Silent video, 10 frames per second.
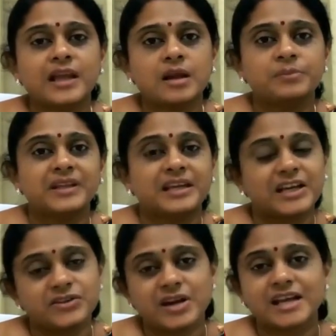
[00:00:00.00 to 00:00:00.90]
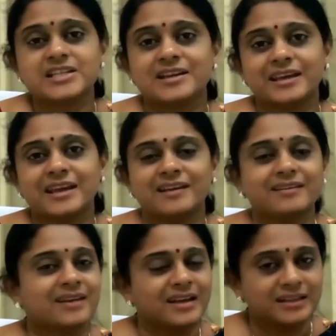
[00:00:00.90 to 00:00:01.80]
will help in the contraction
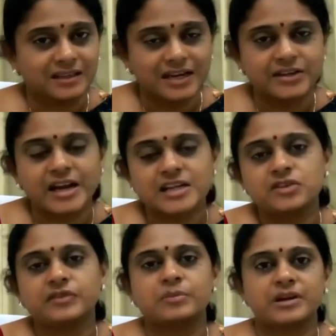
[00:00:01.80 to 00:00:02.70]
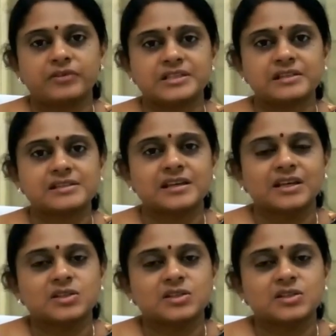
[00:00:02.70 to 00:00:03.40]
again, the contraction of the blood vessels.